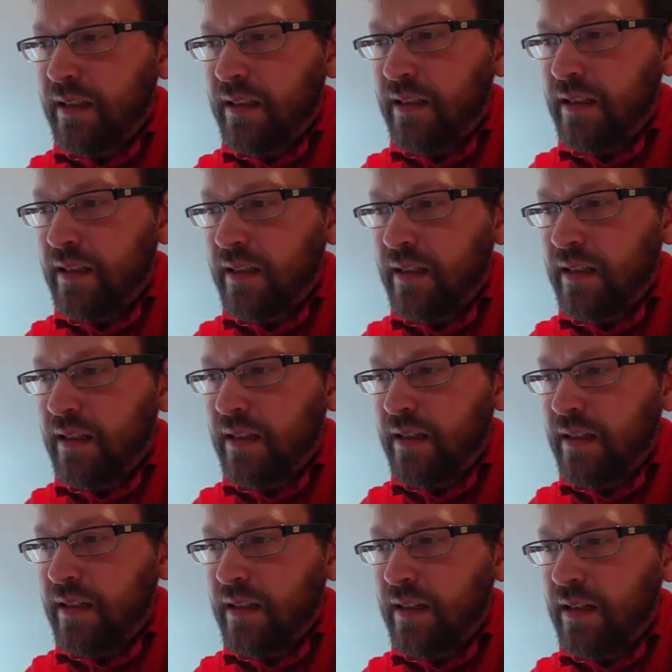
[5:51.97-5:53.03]

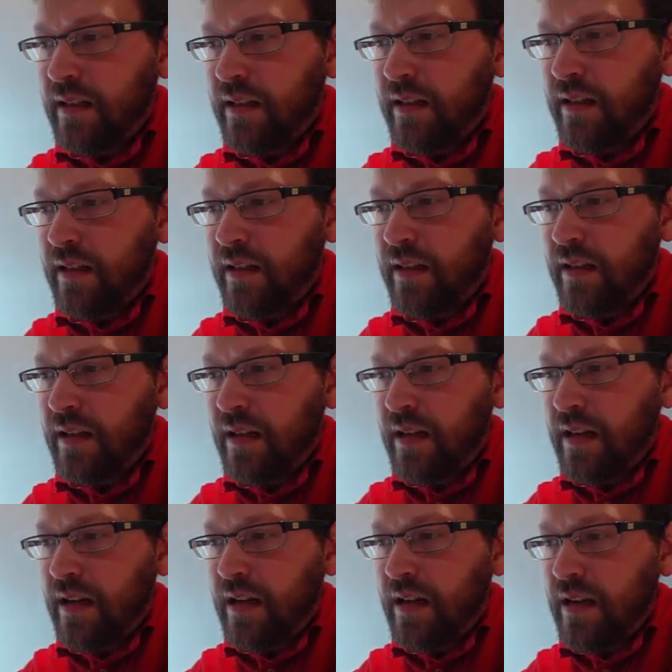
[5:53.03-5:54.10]

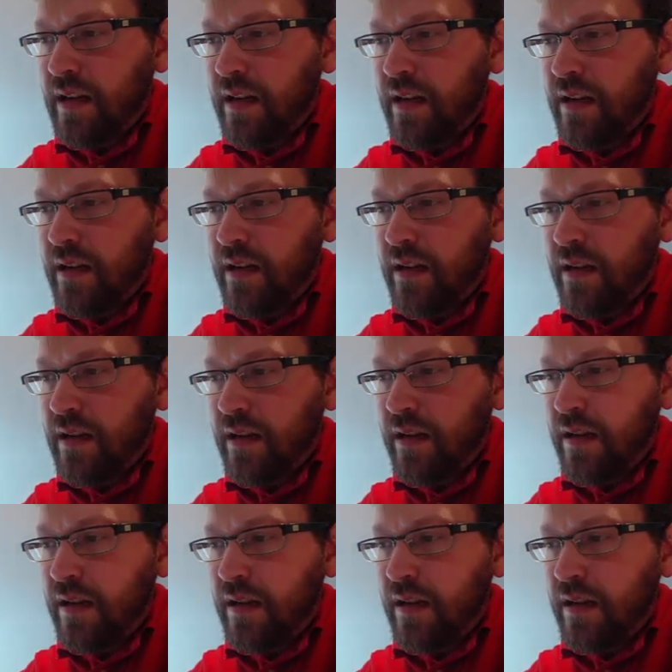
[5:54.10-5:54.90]
Nothing is said.